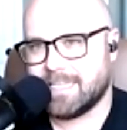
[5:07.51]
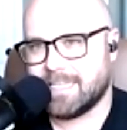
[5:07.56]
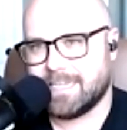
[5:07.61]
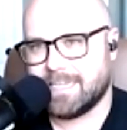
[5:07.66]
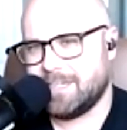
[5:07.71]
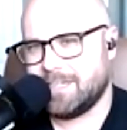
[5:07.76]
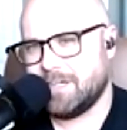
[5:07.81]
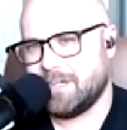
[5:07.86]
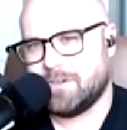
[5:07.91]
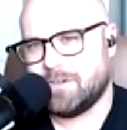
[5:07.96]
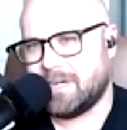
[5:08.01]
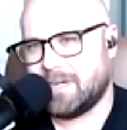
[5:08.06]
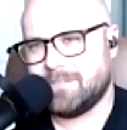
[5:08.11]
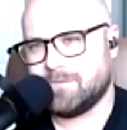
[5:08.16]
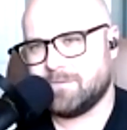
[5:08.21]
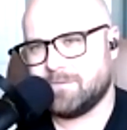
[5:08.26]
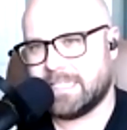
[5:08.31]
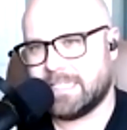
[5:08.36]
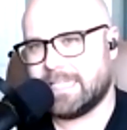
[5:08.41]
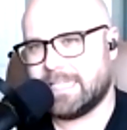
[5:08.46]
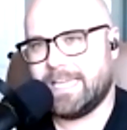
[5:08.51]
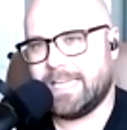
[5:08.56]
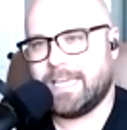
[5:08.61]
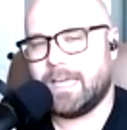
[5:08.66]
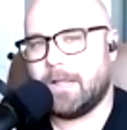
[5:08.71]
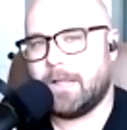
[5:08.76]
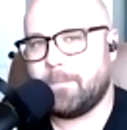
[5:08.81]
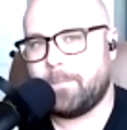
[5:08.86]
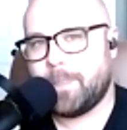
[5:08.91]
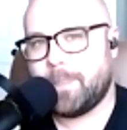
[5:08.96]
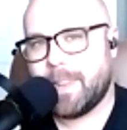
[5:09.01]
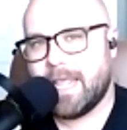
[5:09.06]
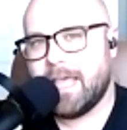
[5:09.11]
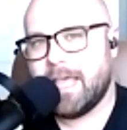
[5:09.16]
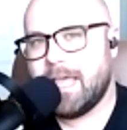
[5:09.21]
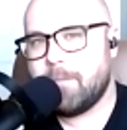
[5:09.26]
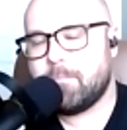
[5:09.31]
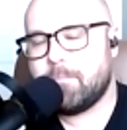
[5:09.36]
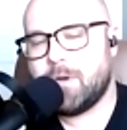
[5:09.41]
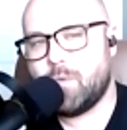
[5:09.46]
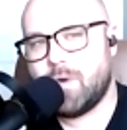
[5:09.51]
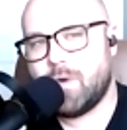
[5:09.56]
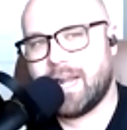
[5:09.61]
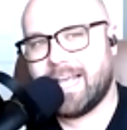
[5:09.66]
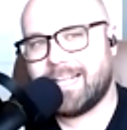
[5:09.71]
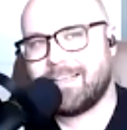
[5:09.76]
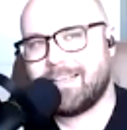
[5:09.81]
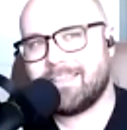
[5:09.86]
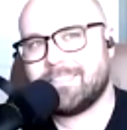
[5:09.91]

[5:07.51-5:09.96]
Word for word: Like, no, I didn't really like it. But when I